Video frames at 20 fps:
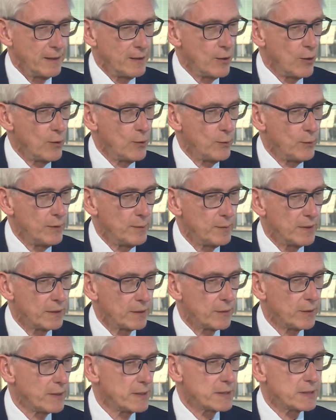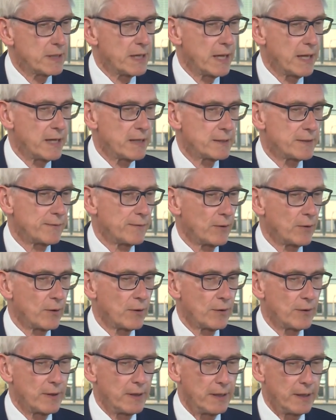know we've been criticized
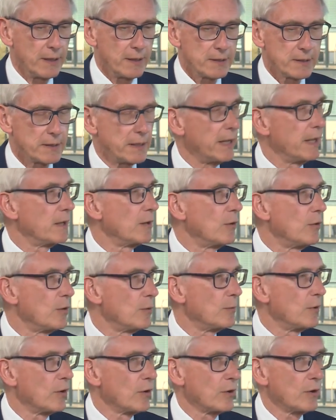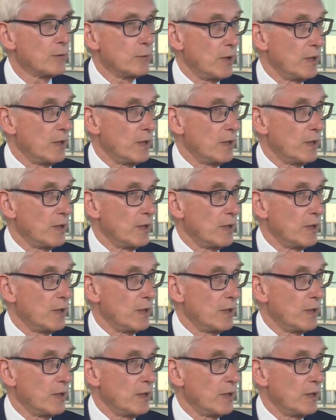for the stay-at-home order.